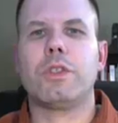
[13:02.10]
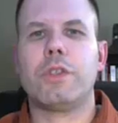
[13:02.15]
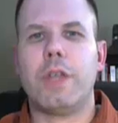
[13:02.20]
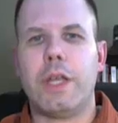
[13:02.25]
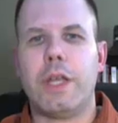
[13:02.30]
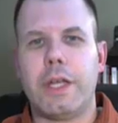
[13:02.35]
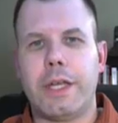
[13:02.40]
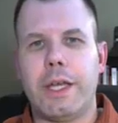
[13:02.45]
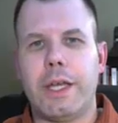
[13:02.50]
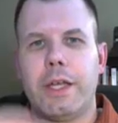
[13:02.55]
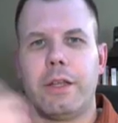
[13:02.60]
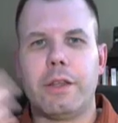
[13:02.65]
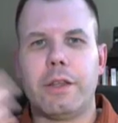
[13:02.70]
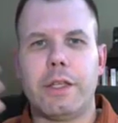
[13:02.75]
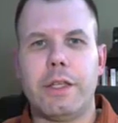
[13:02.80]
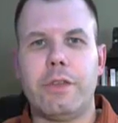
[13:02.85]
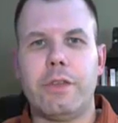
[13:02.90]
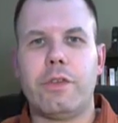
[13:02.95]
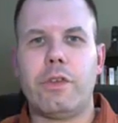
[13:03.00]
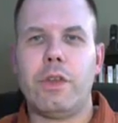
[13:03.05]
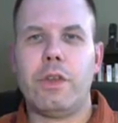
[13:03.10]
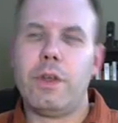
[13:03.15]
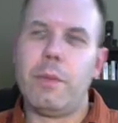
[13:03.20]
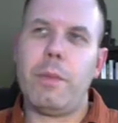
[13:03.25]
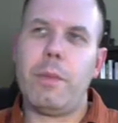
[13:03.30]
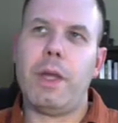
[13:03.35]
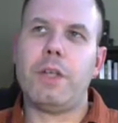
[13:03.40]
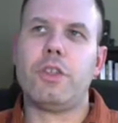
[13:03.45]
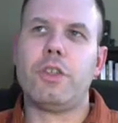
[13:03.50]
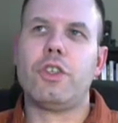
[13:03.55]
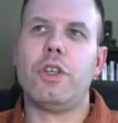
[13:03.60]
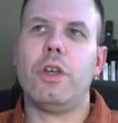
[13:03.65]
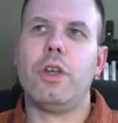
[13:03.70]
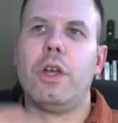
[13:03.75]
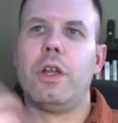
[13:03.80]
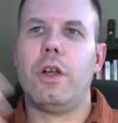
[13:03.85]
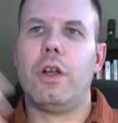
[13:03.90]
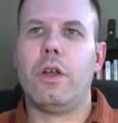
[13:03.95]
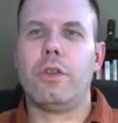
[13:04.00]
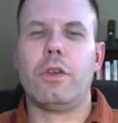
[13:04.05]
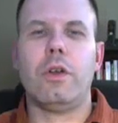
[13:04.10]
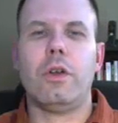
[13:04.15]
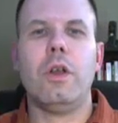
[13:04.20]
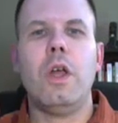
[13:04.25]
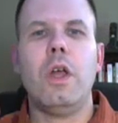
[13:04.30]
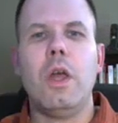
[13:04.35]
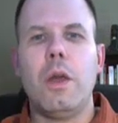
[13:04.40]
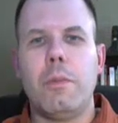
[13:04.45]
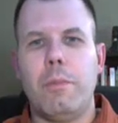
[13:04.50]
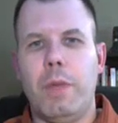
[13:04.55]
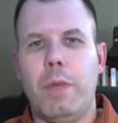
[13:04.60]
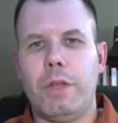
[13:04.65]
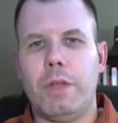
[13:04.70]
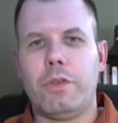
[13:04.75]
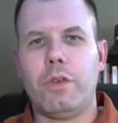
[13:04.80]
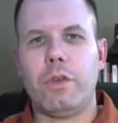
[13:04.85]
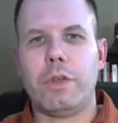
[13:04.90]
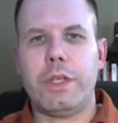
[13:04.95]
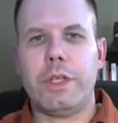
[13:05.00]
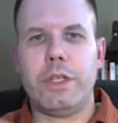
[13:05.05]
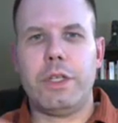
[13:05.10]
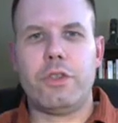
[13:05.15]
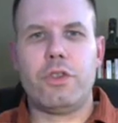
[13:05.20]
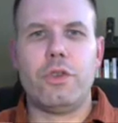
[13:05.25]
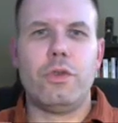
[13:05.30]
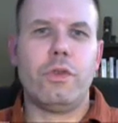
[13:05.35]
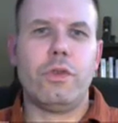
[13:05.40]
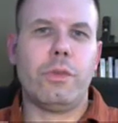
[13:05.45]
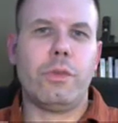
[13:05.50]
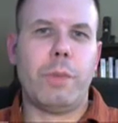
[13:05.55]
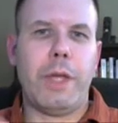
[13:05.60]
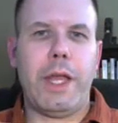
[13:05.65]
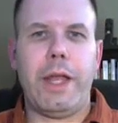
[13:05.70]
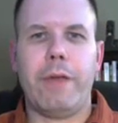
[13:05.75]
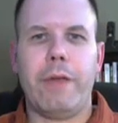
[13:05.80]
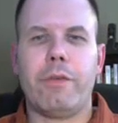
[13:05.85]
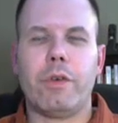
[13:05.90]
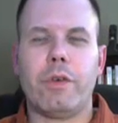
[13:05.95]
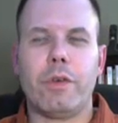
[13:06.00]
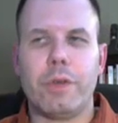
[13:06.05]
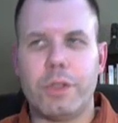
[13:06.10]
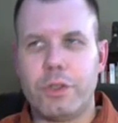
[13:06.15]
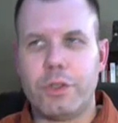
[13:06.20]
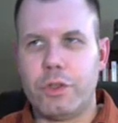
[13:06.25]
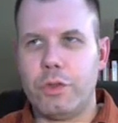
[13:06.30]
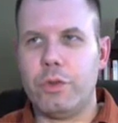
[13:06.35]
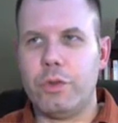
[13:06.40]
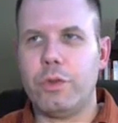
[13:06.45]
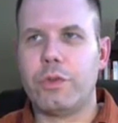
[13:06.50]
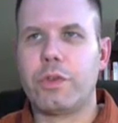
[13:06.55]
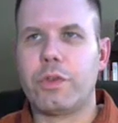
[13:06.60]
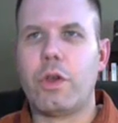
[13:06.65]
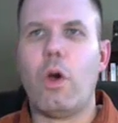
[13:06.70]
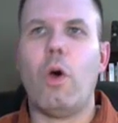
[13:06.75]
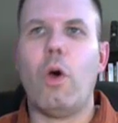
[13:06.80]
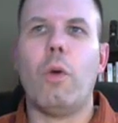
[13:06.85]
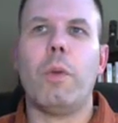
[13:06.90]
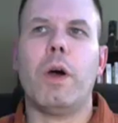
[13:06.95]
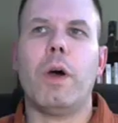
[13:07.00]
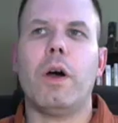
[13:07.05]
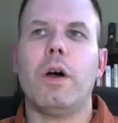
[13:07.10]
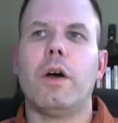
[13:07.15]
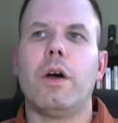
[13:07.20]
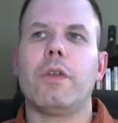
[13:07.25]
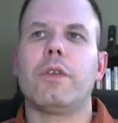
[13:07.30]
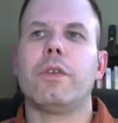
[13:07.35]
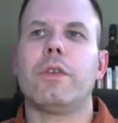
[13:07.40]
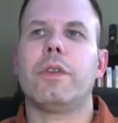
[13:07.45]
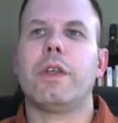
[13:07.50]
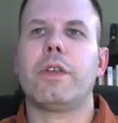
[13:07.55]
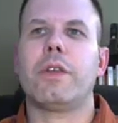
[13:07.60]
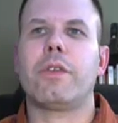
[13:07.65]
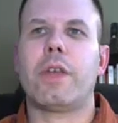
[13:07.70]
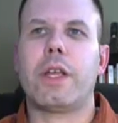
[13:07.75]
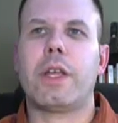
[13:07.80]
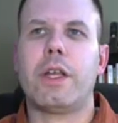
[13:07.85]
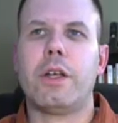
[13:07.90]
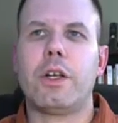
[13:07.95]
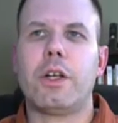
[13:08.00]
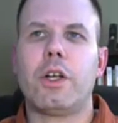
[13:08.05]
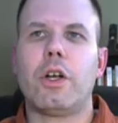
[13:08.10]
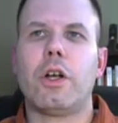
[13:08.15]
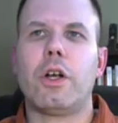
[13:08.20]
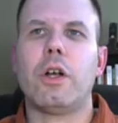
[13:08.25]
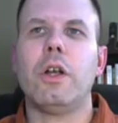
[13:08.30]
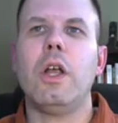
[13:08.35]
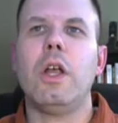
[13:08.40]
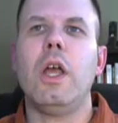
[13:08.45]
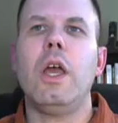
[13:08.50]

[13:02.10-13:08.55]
then again leads to dementia and other mental issues, behavioral issues, coma, other things that can occur.